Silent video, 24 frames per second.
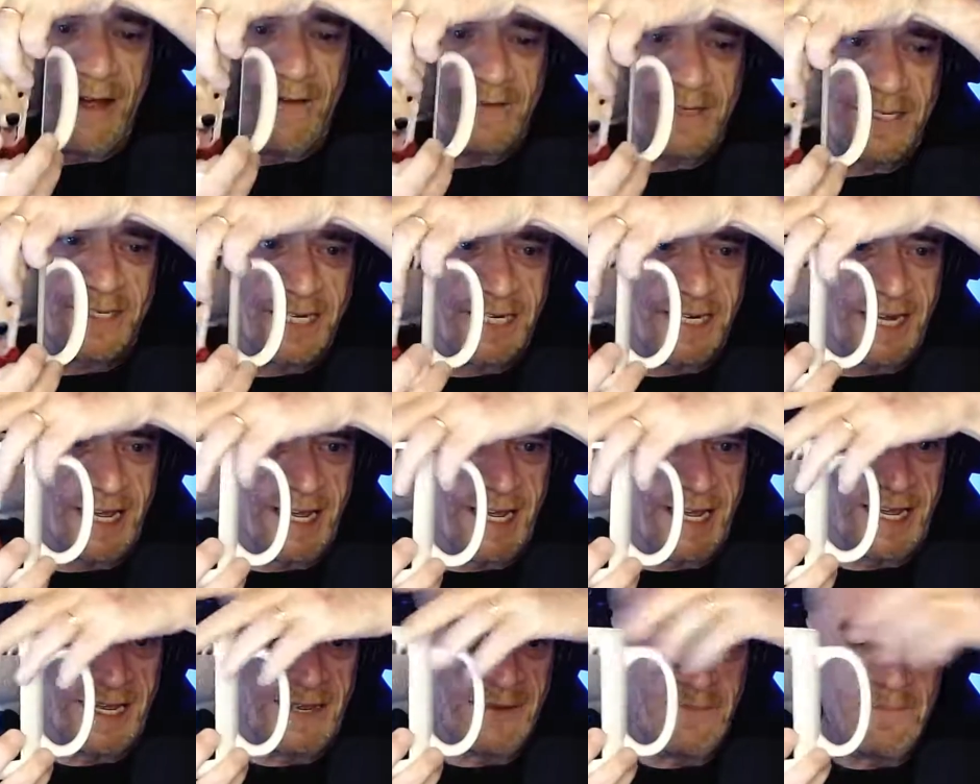
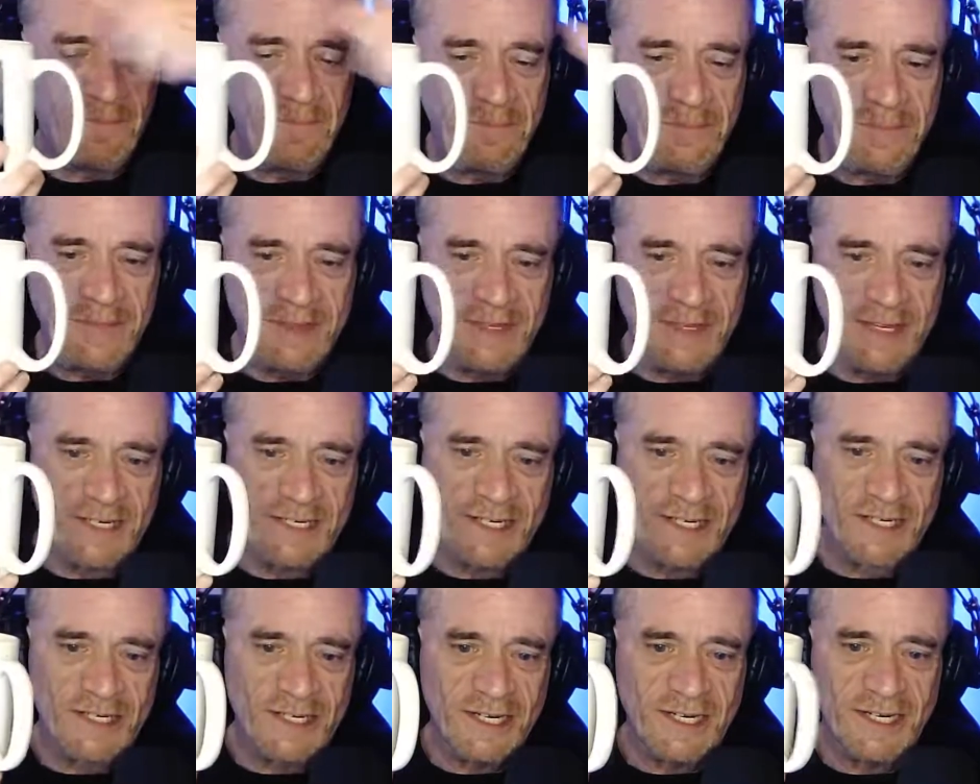today. This
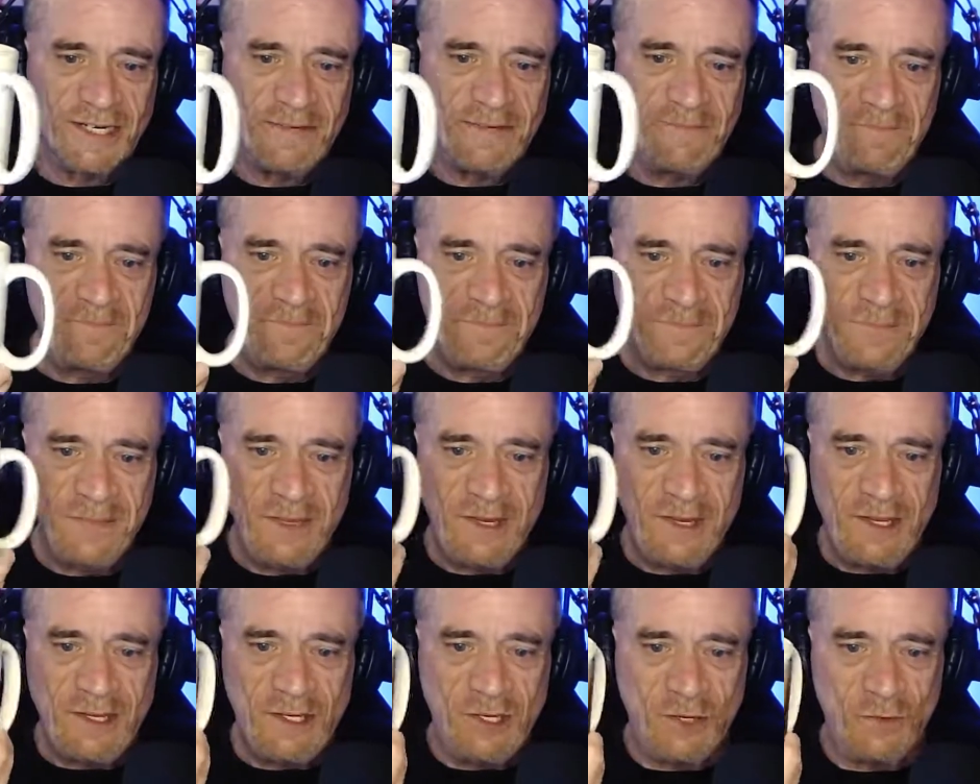is it.
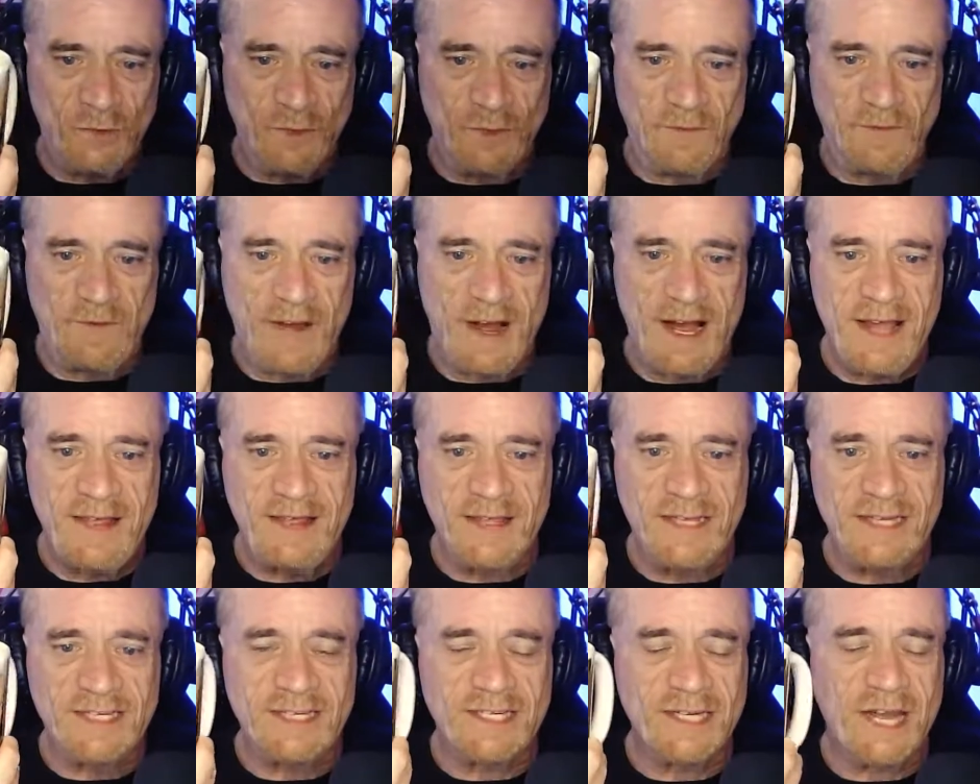You will find
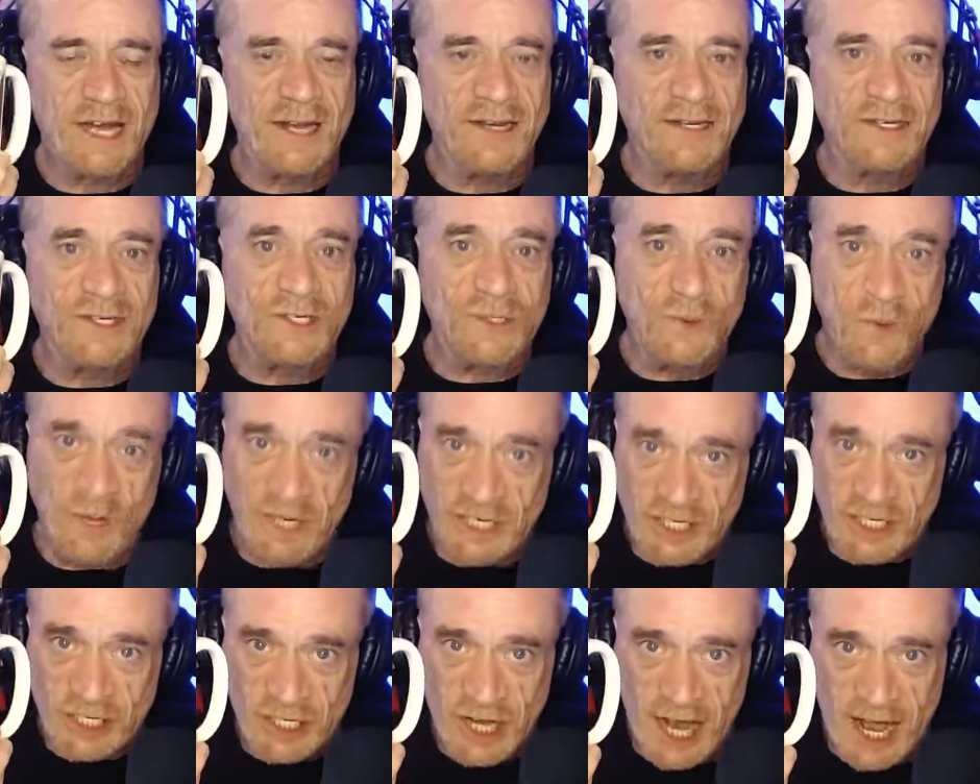this on
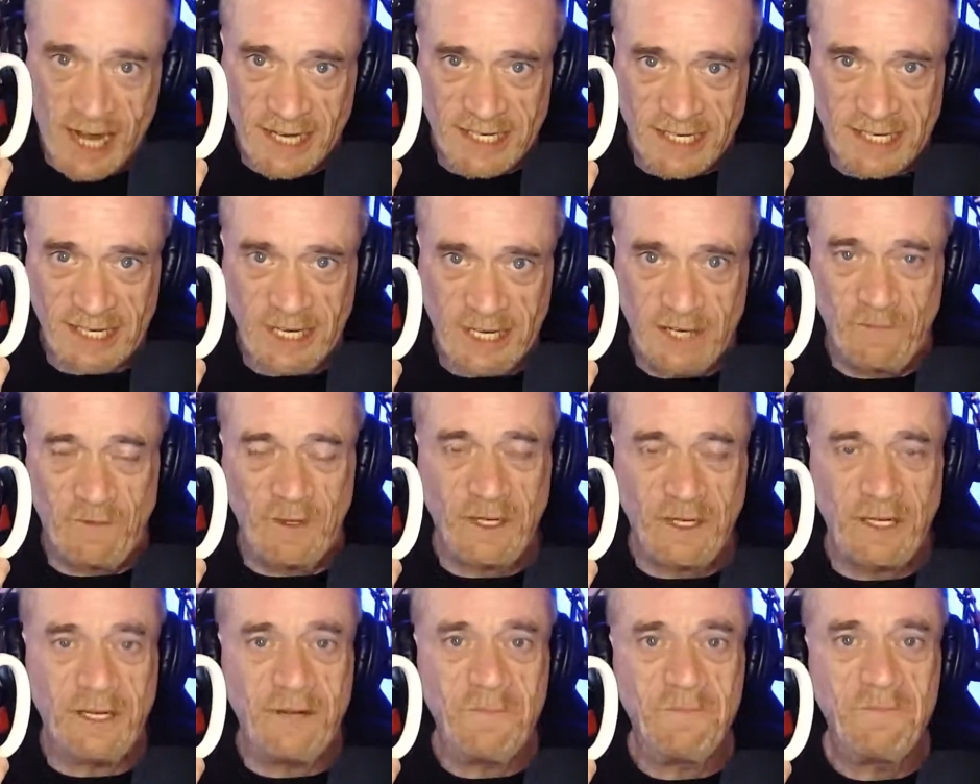
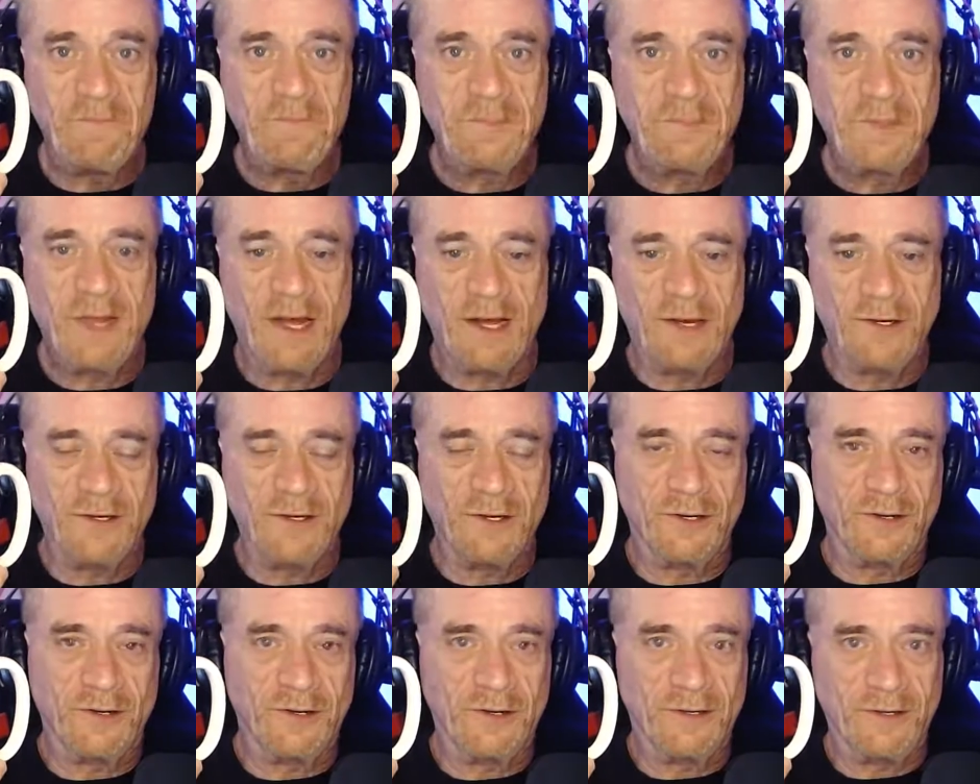twitch.tv
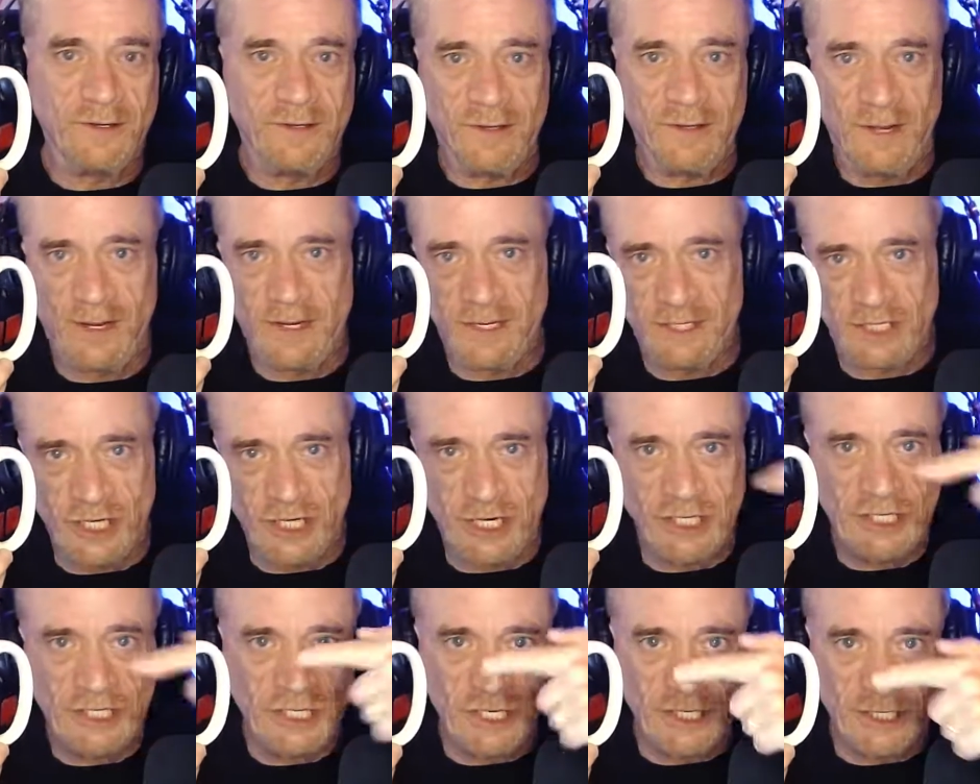under Jay
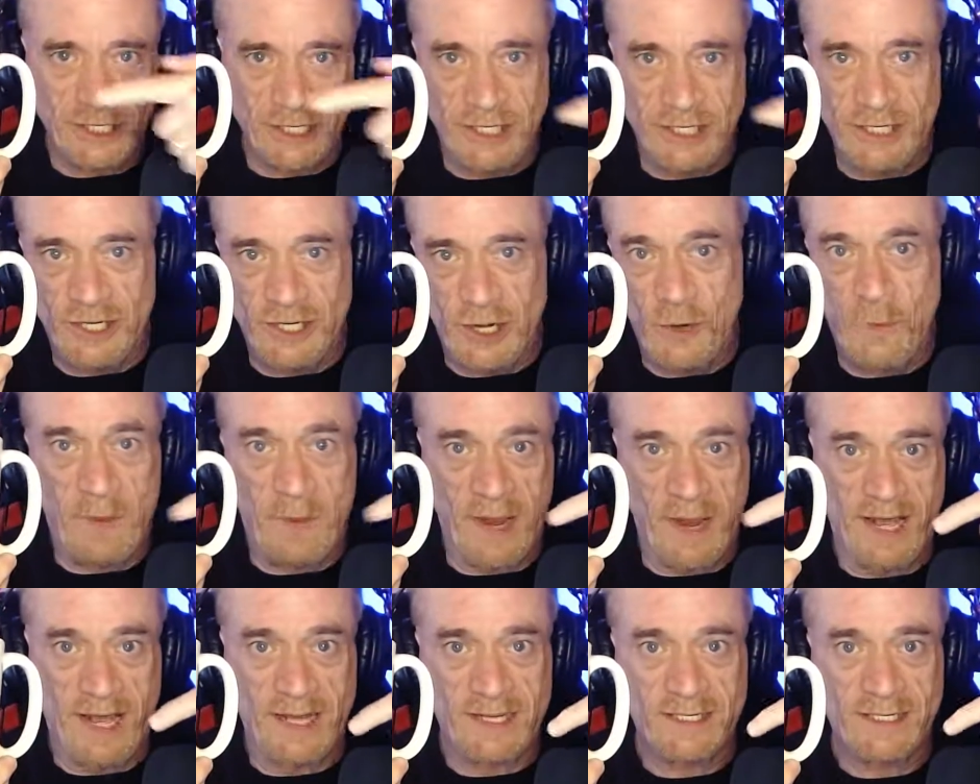Sheldon No
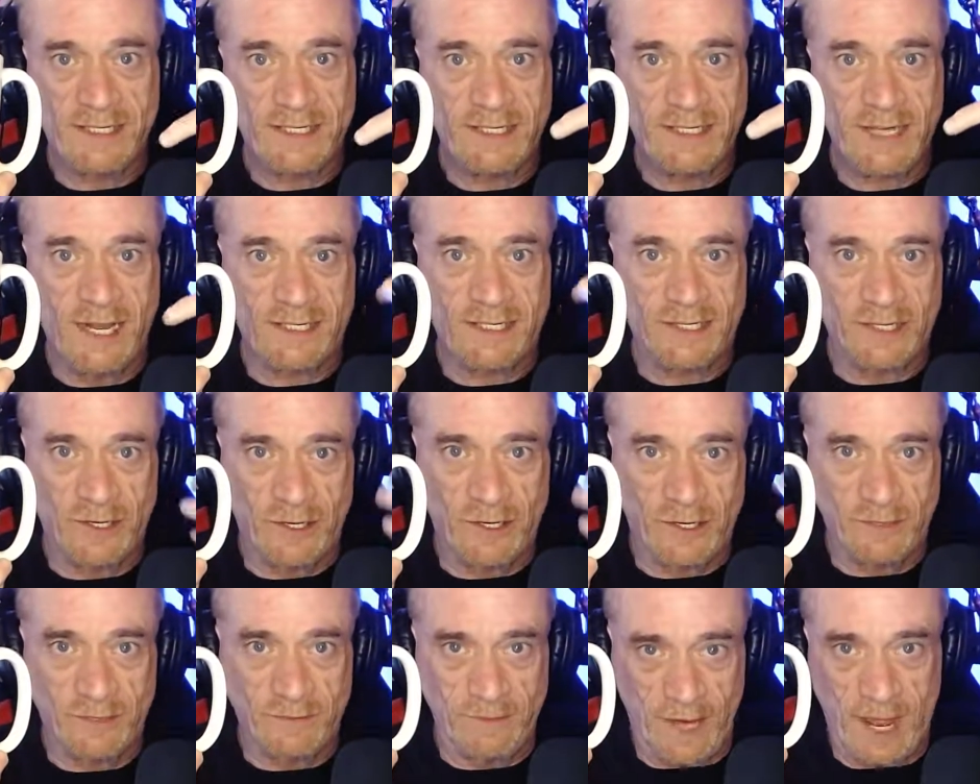Pants. That's
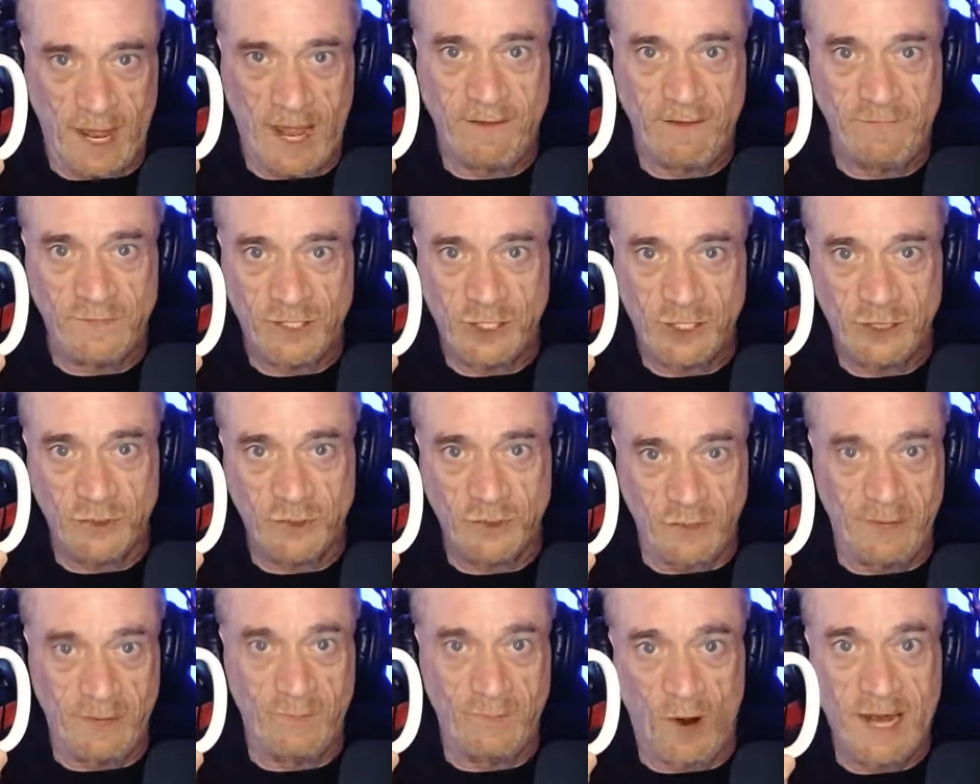our live
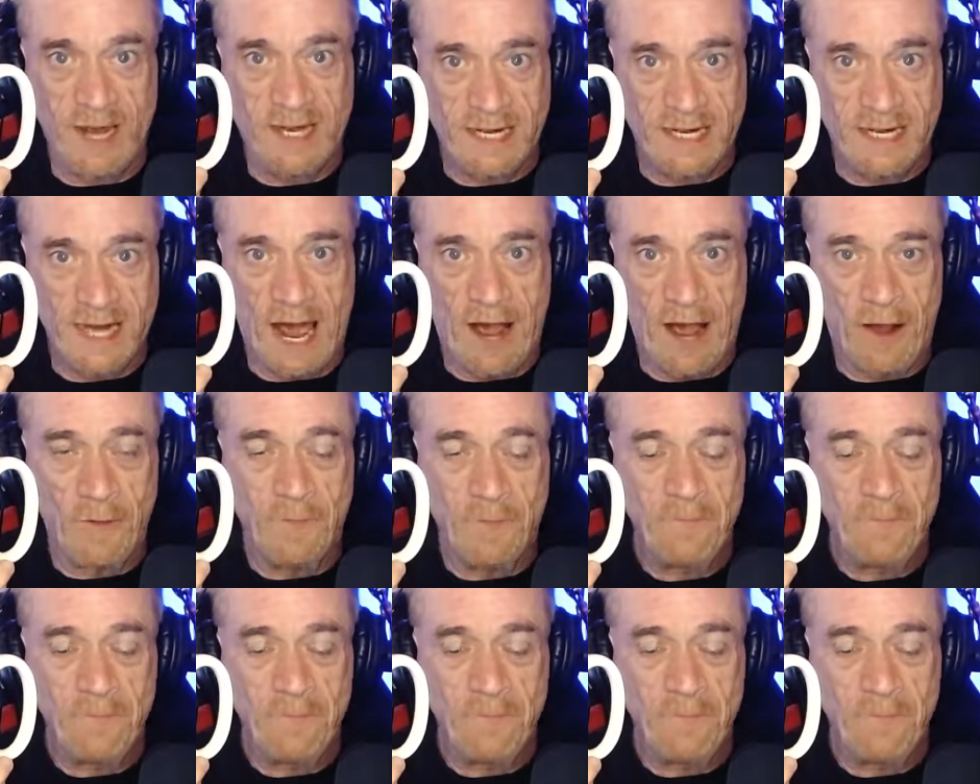stream right now.